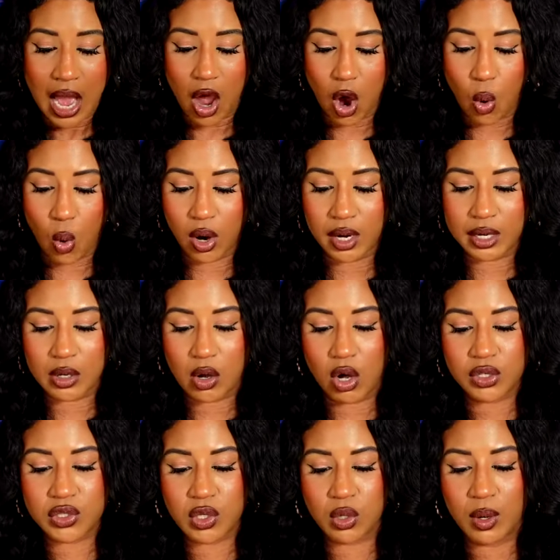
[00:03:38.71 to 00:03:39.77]
or
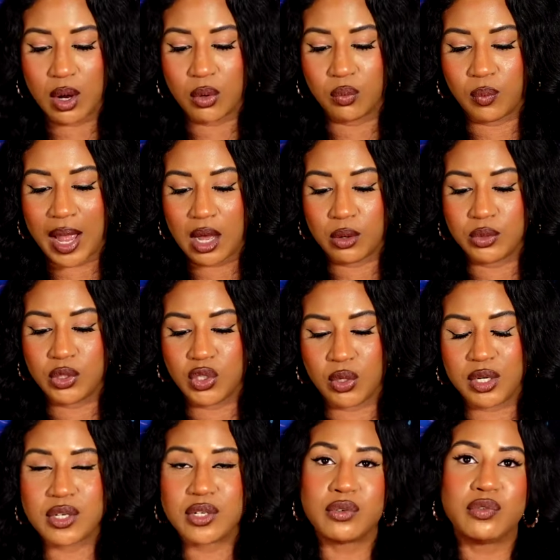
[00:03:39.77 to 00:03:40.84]
also around
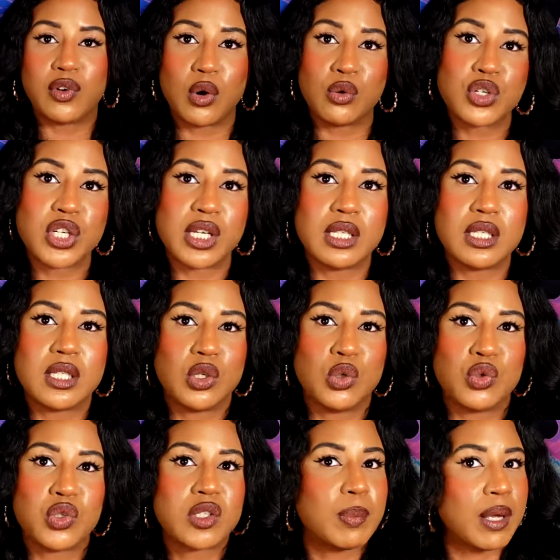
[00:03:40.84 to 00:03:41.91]
your devotion to
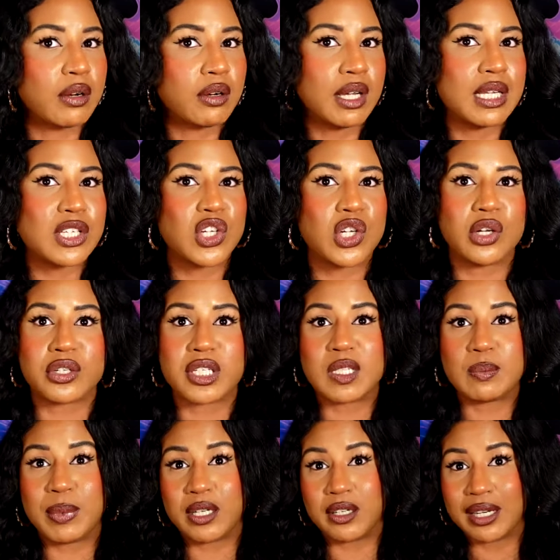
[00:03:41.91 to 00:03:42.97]
spirit, to your
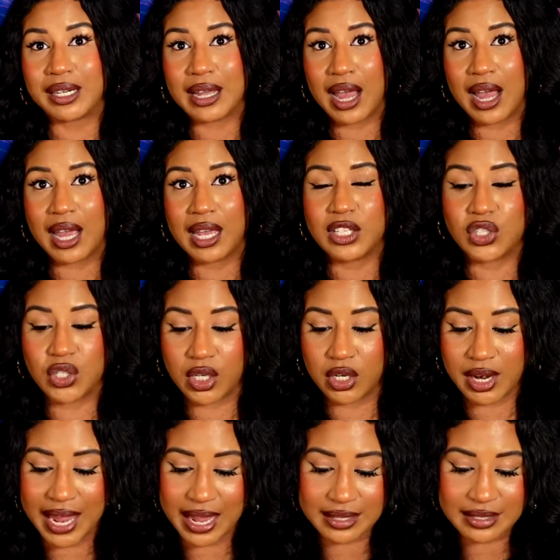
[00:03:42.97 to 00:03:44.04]
spirit guides, to your
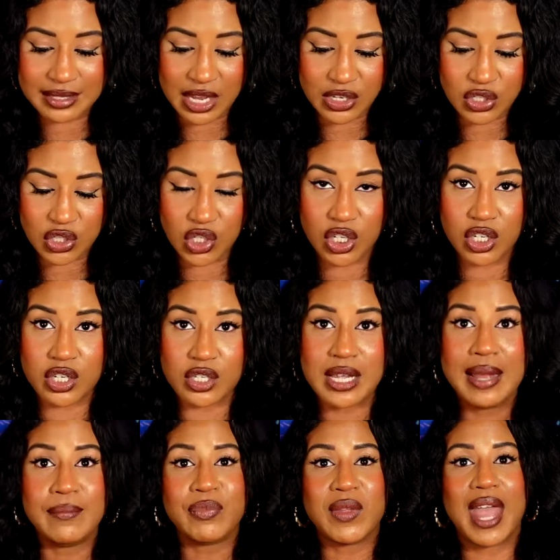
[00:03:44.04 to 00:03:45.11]
ancestors,
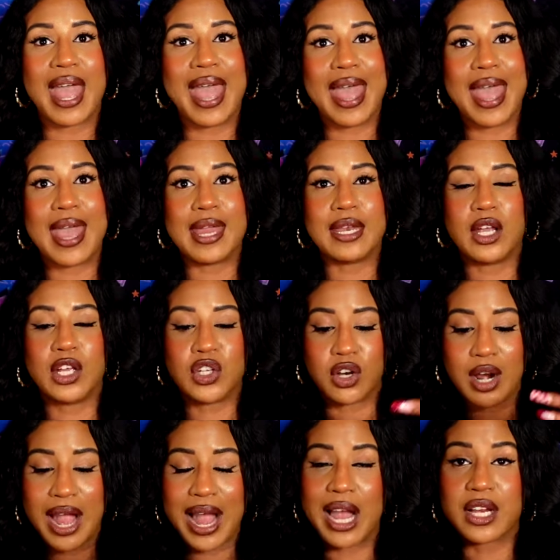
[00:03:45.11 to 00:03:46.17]
and your
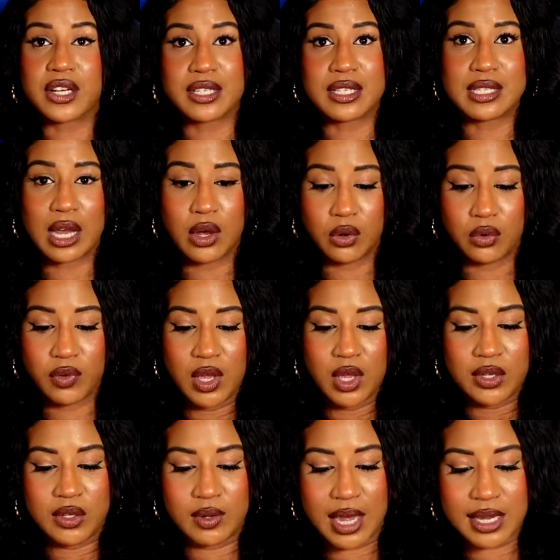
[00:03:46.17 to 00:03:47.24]
higher self.
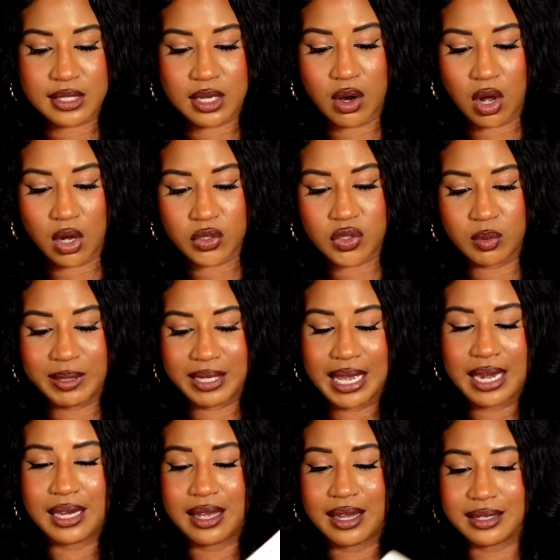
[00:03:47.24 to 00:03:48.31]
You guys could also be
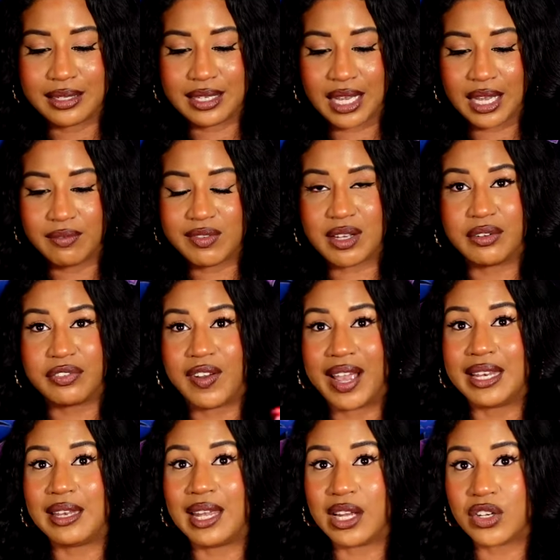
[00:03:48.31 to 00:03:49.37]
getting a gift, a
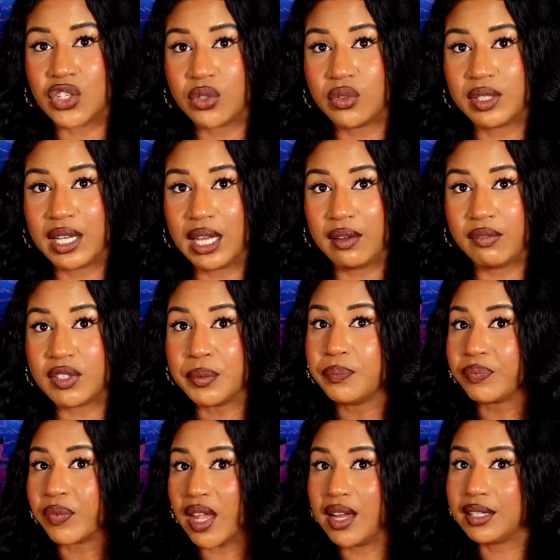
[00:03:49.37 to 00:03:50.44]
financial gift,
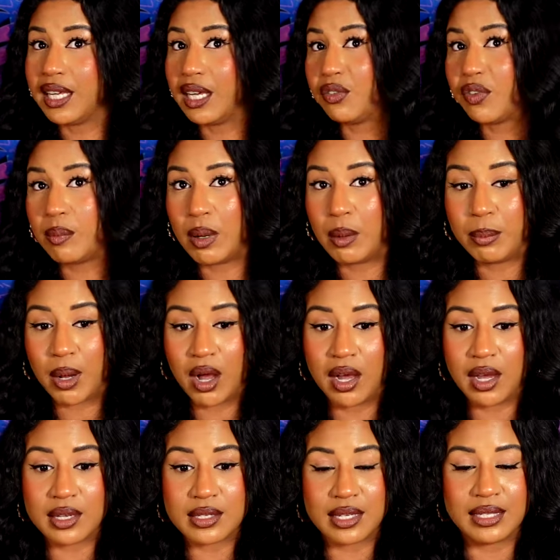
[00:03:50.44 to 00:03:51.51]
a gift from a
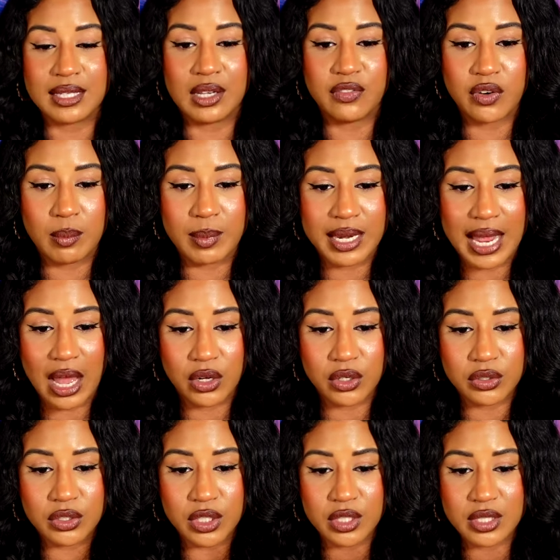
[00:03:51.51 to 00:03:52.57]
boss, a gift from an
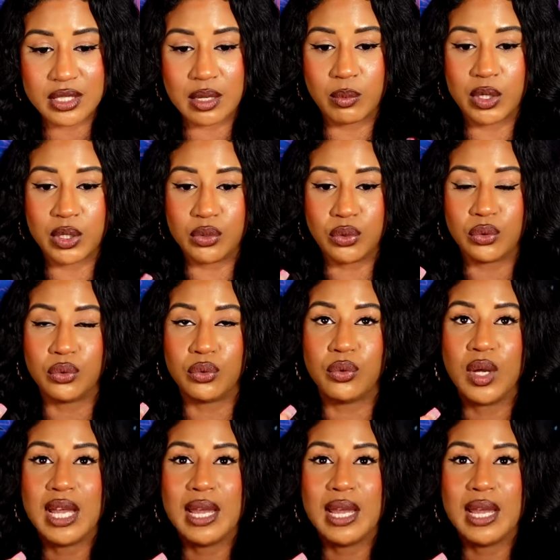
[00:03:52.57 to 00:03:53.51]
elder, someone who